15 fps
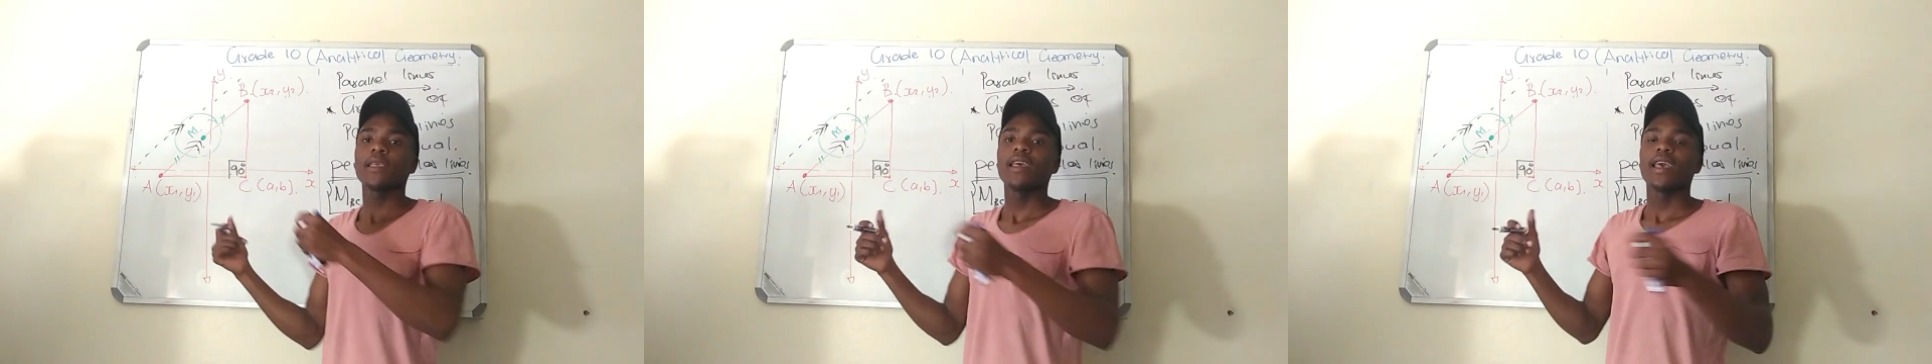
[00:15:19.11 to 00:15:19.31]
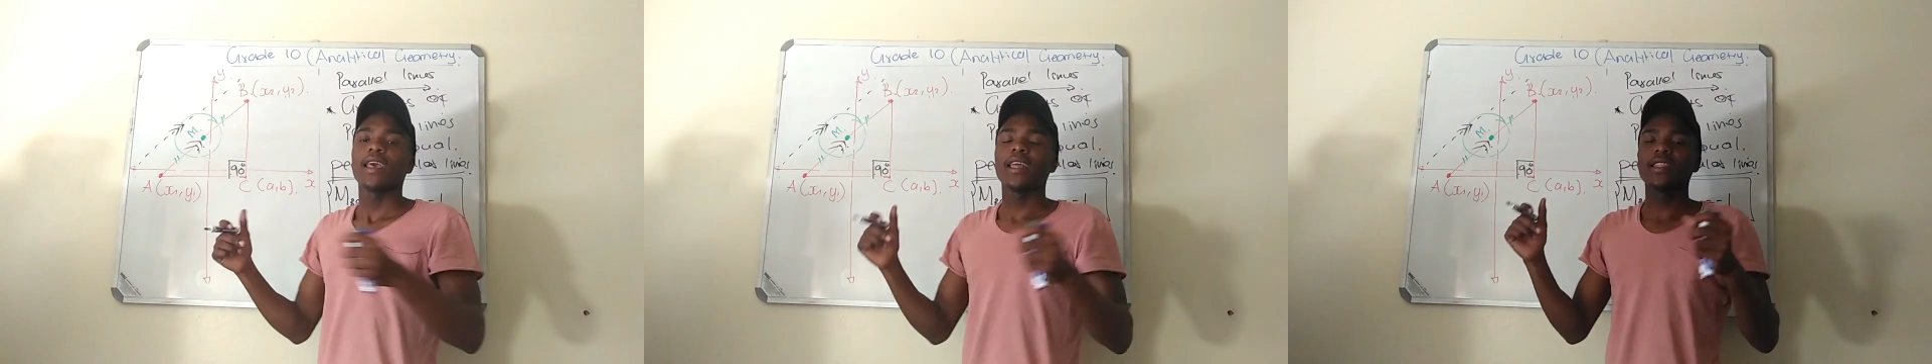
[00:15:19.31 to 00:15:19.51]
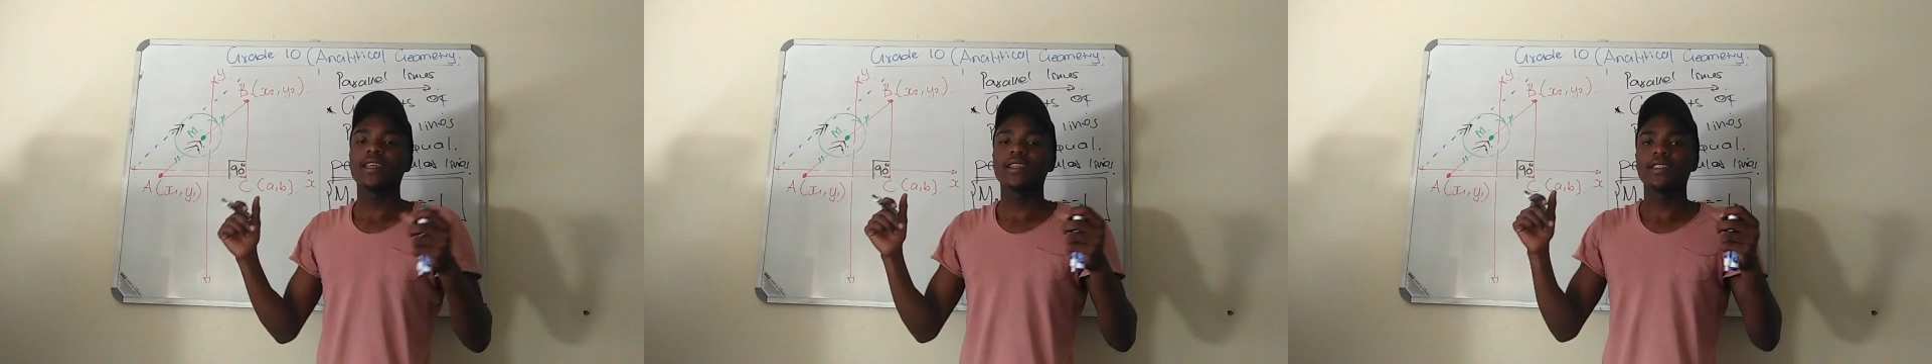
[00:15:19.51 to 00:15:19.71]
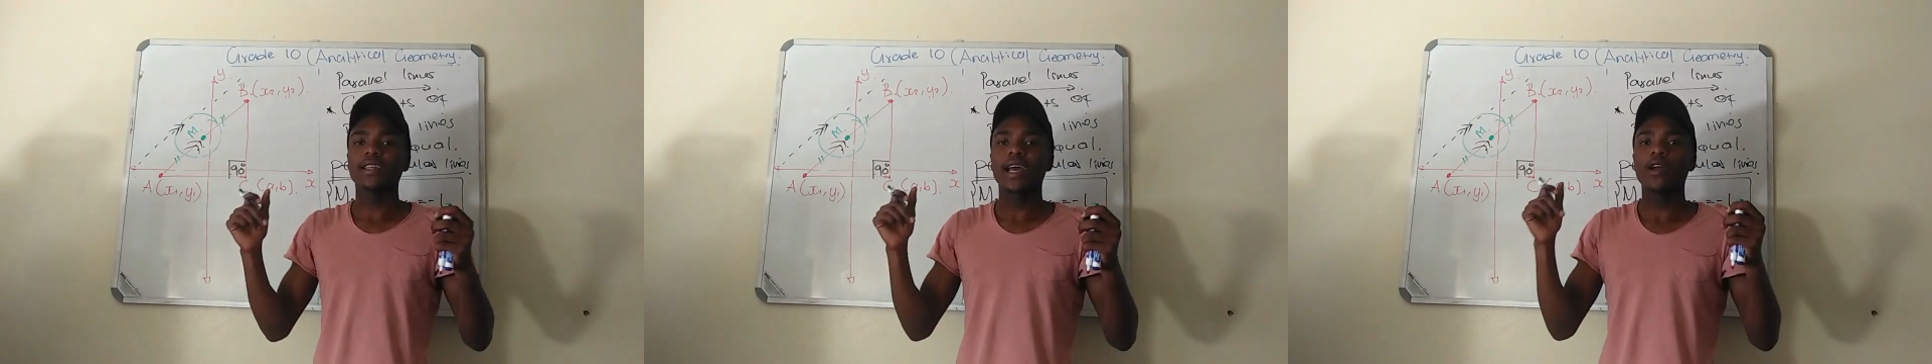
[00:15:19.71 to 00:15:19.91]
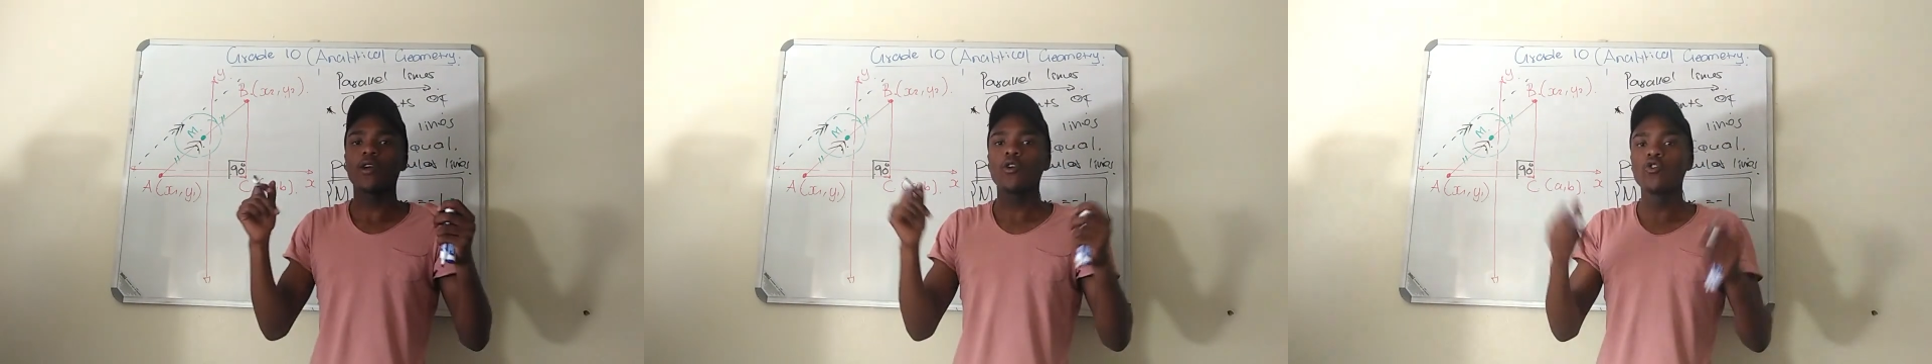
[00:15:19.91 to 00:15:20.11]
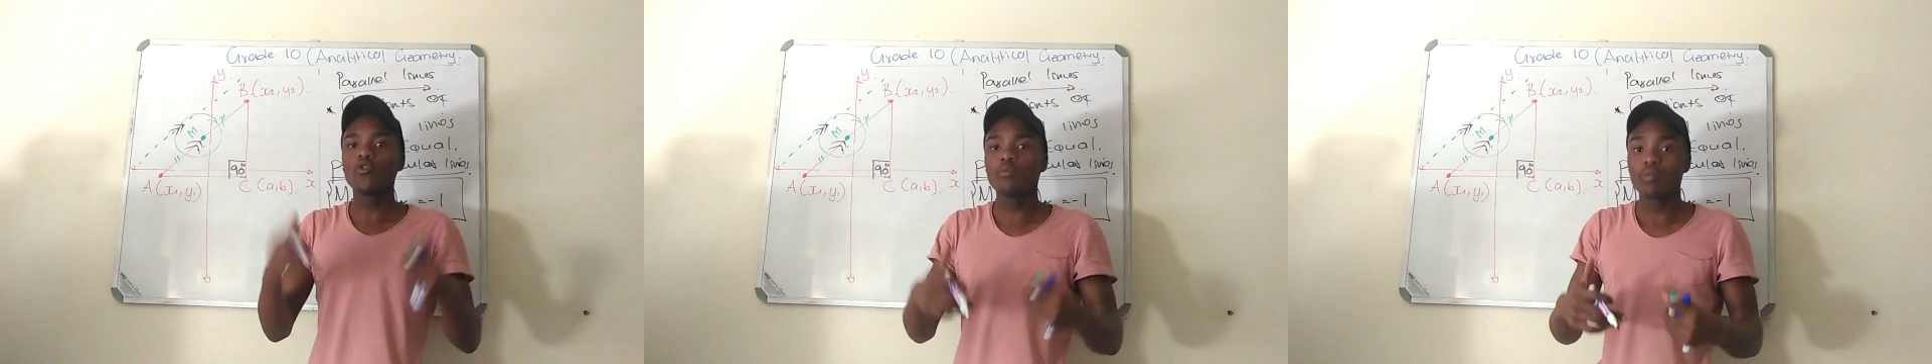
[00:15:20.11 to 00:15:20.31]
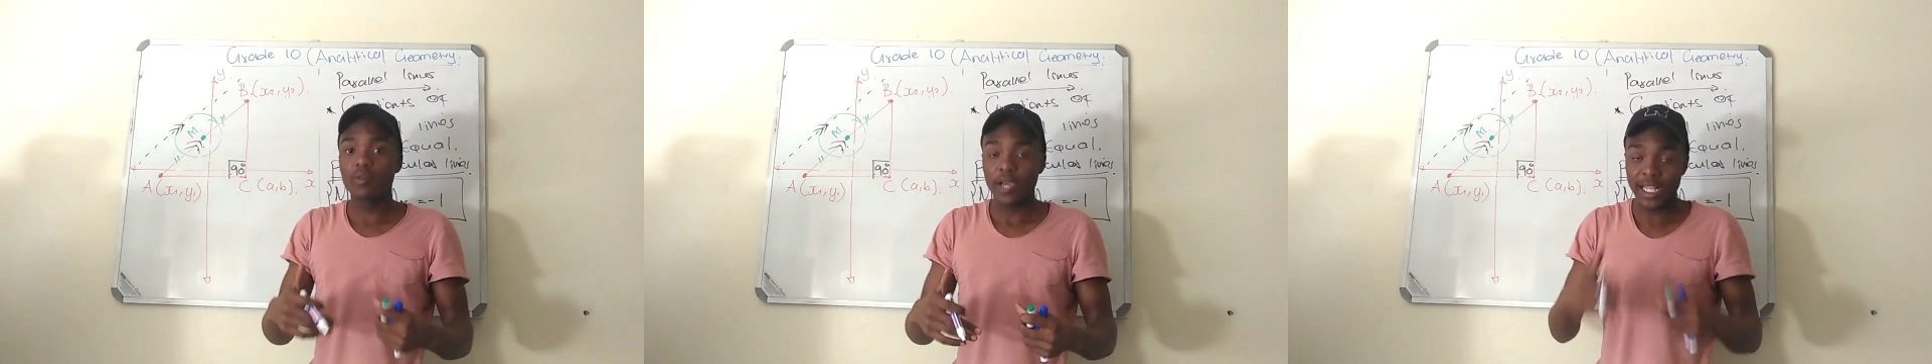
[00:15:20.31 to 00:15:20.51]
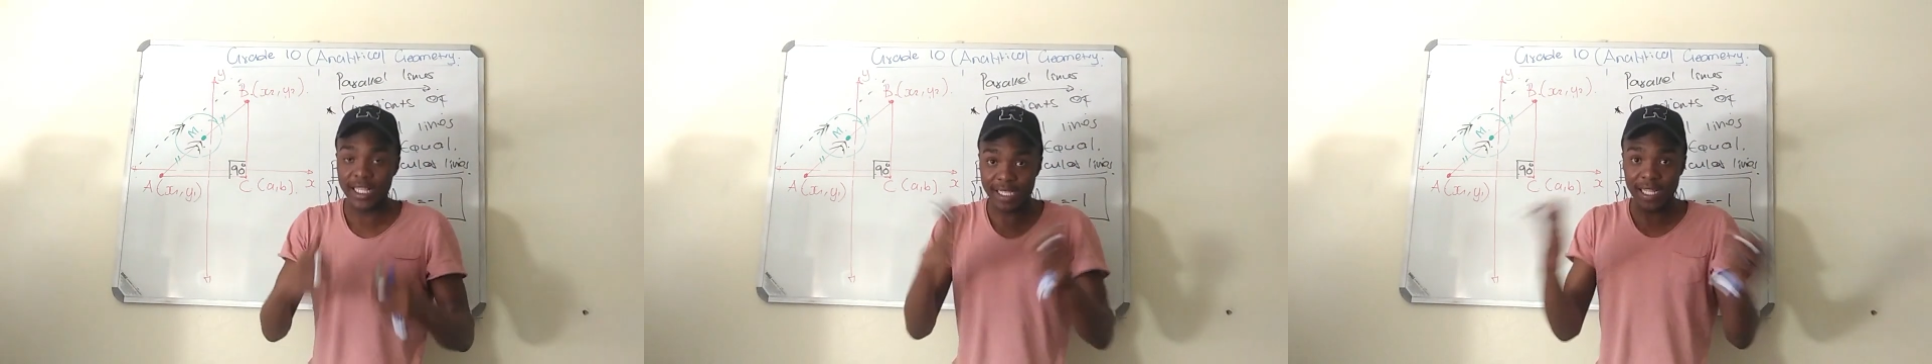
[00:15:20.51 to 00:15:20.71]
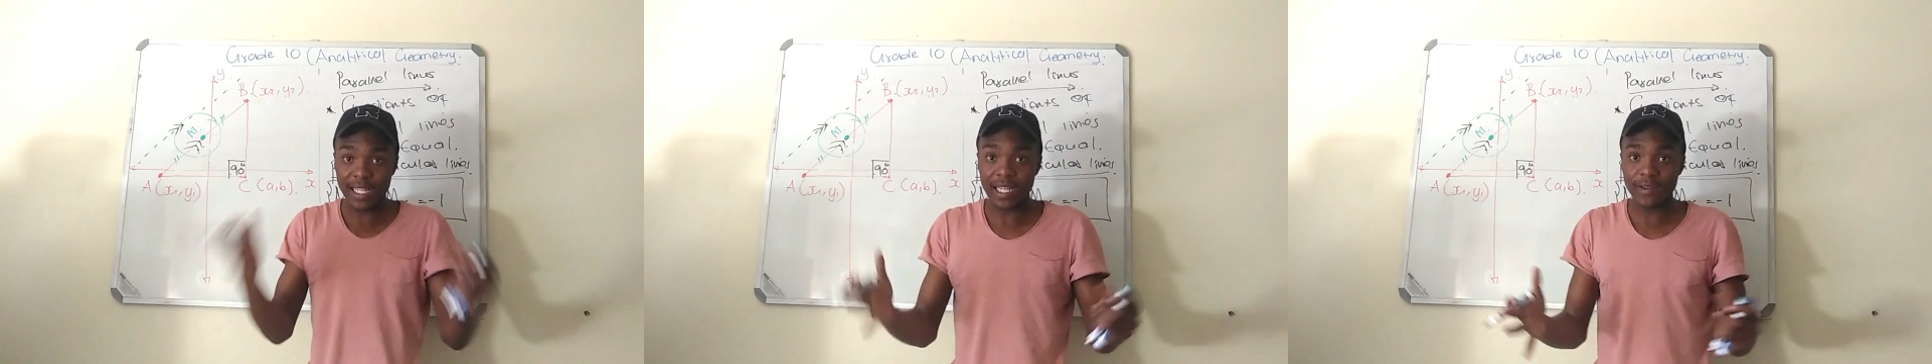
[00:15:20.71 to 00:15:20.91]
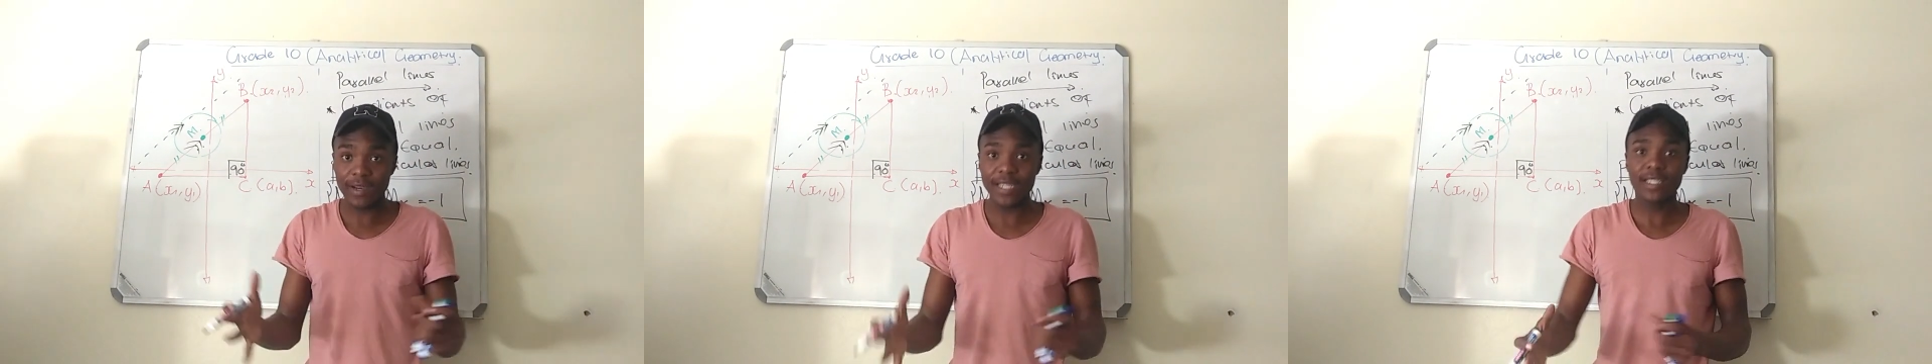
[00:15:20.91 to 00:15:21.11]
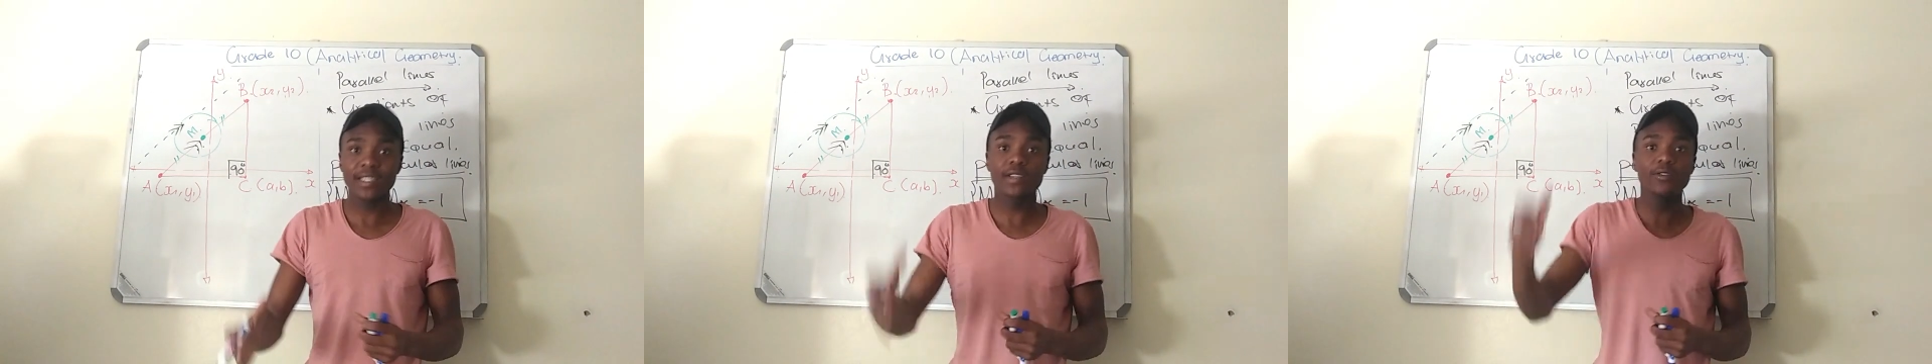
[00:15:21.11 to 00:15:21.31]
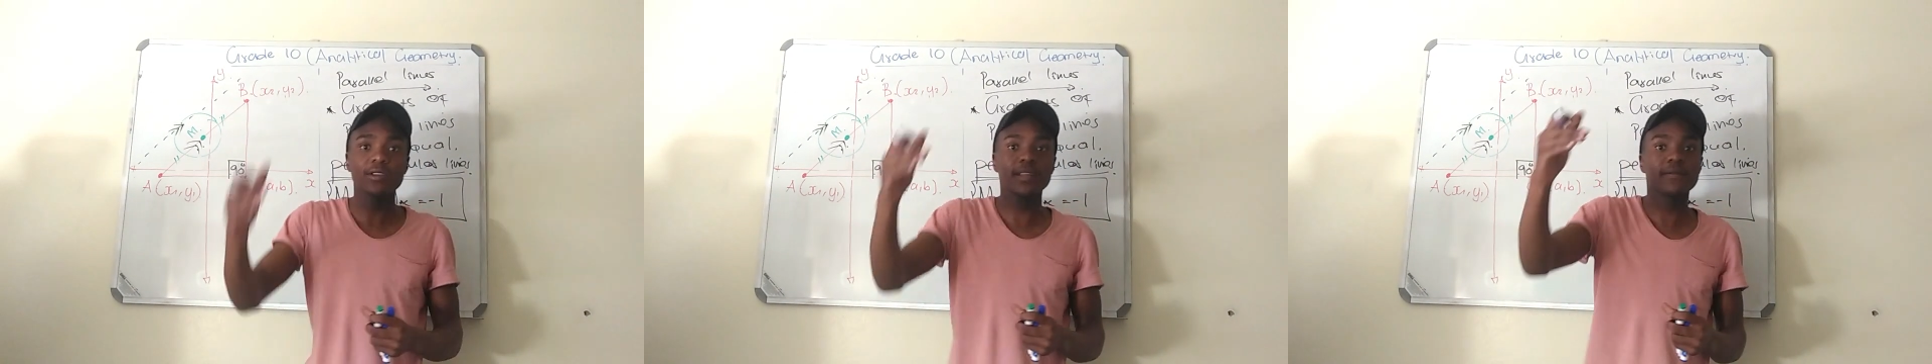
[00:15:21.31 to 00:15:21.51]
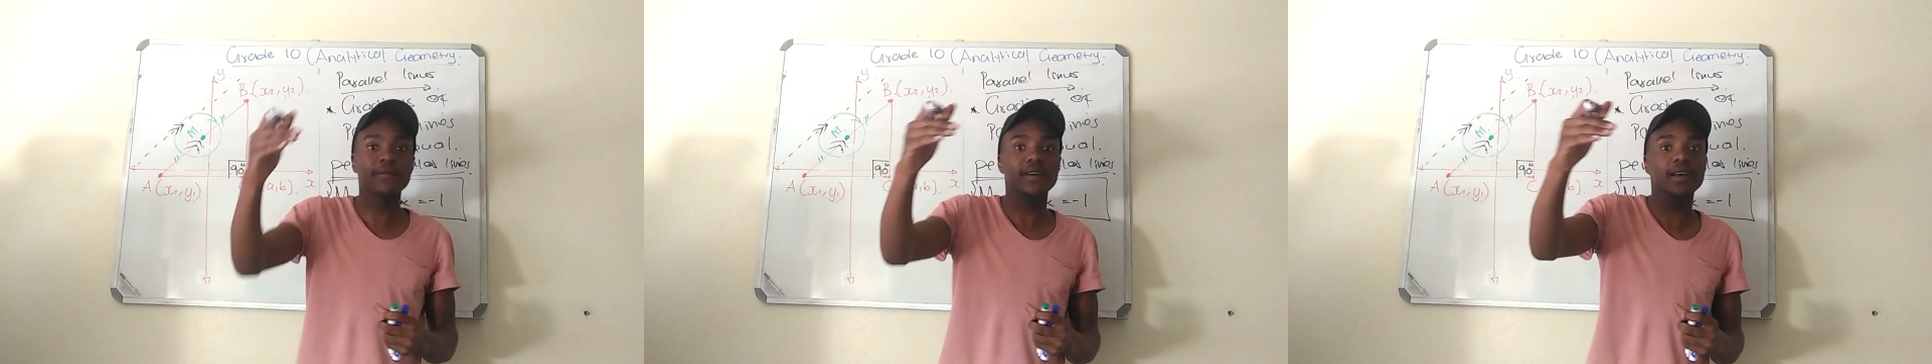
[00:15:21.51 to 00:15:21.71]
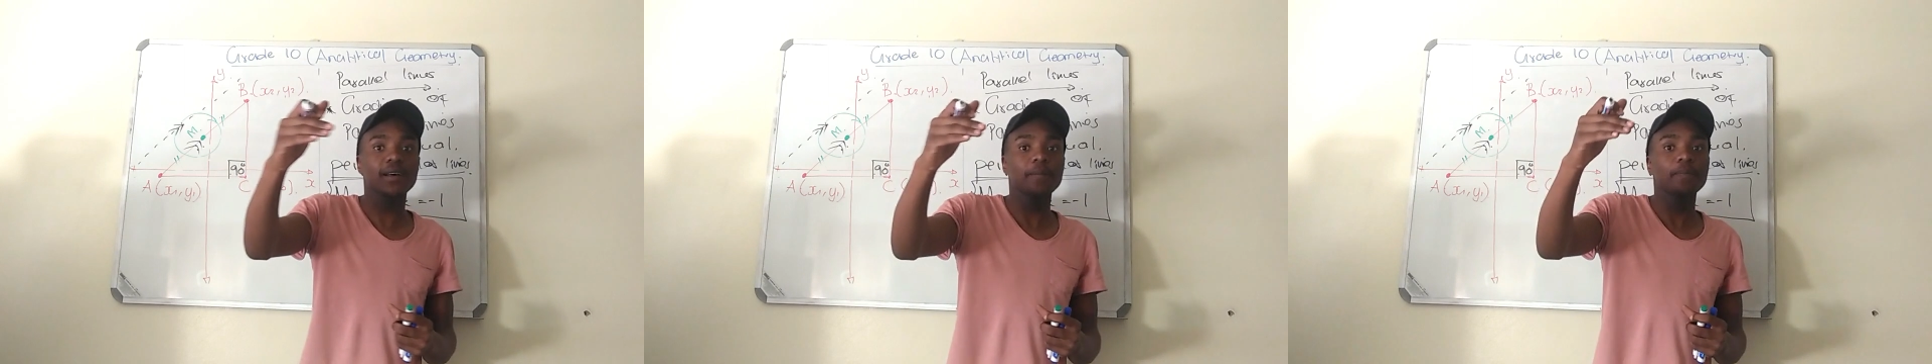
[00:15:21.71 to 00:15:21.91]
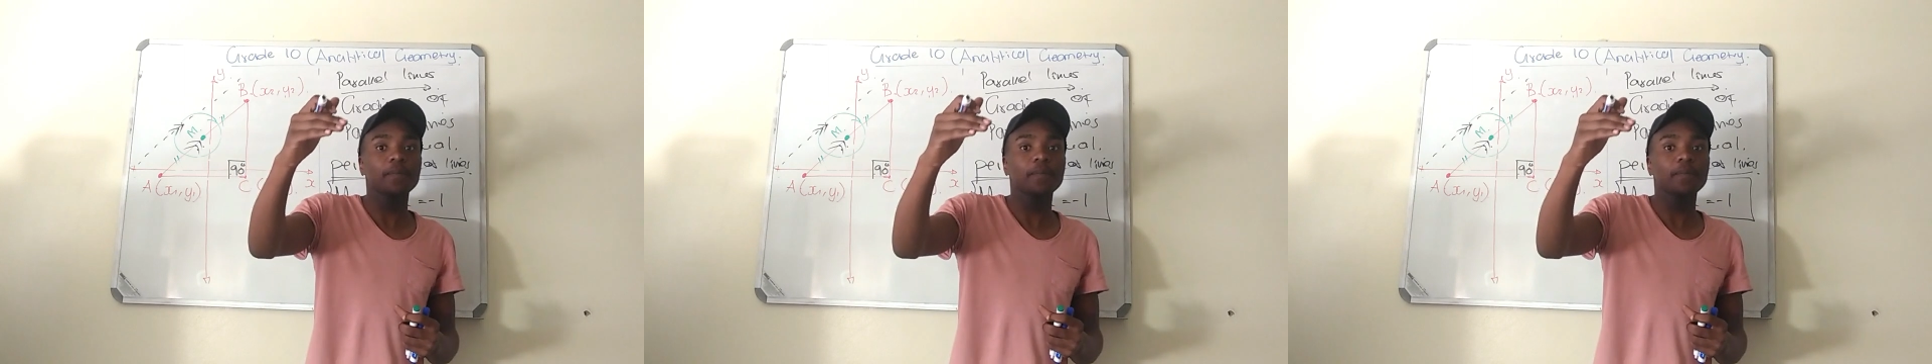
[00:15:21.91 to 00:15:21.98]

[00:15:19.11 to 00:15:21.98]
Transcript: and then I hope le sa tlhaloganye le tlo leave